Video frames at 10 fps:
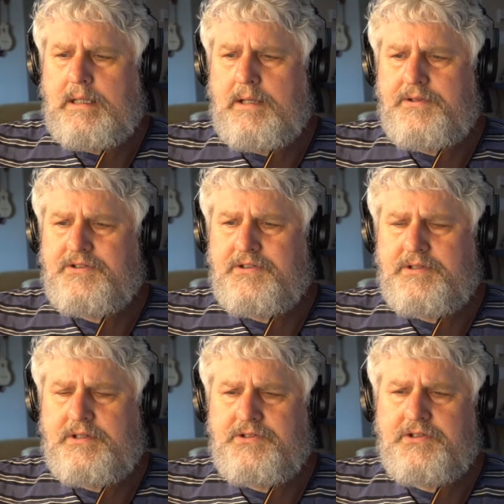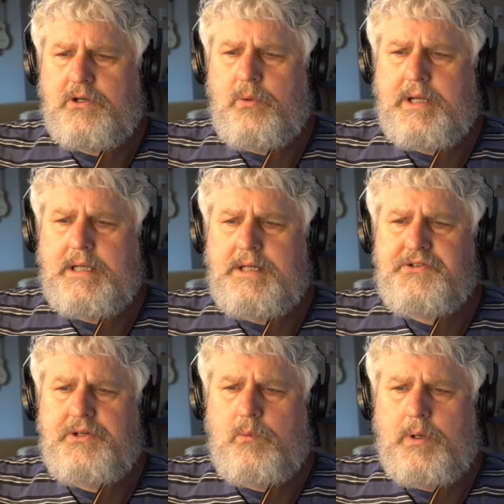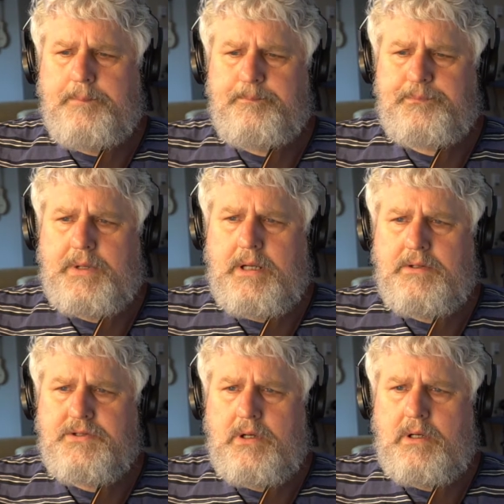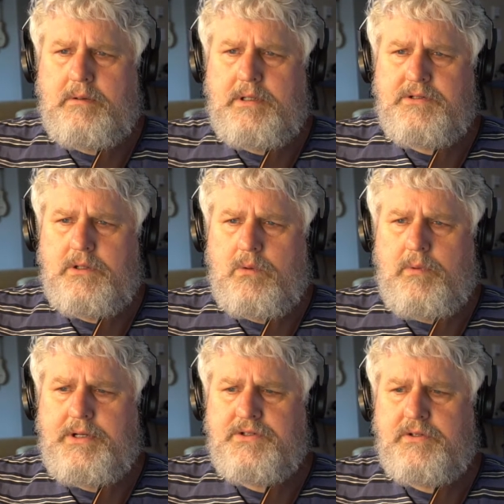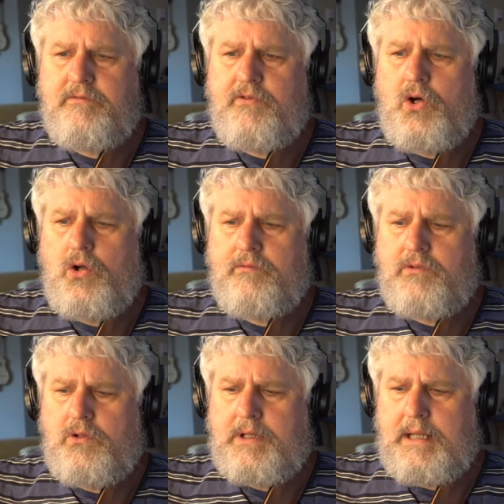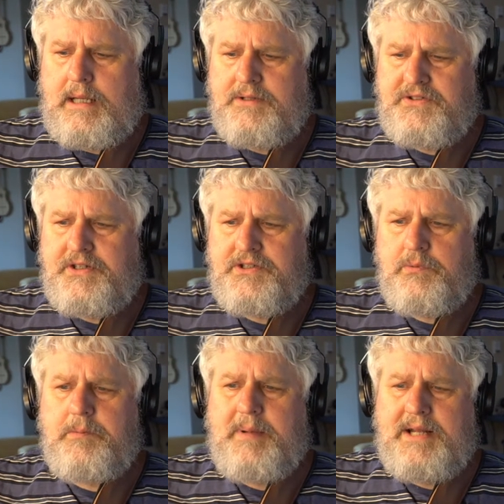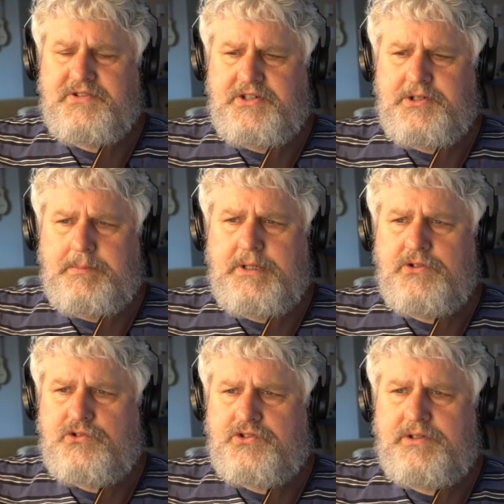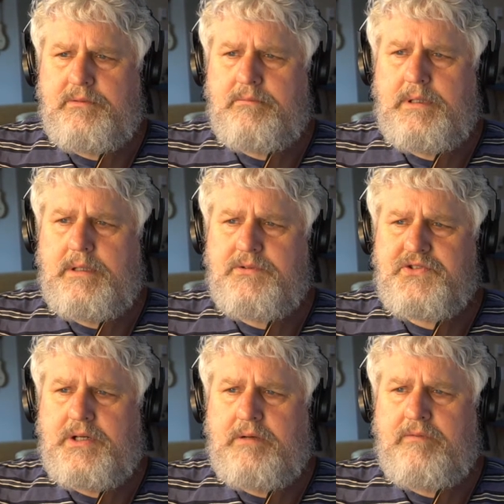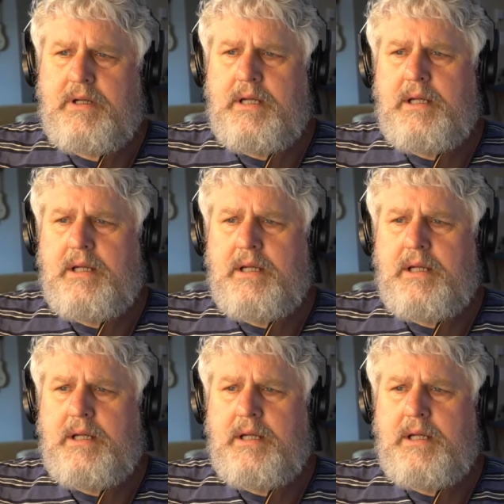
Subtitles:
This is a quick and easy one. It's not quite as involved looking as this with passing diminished and stuff.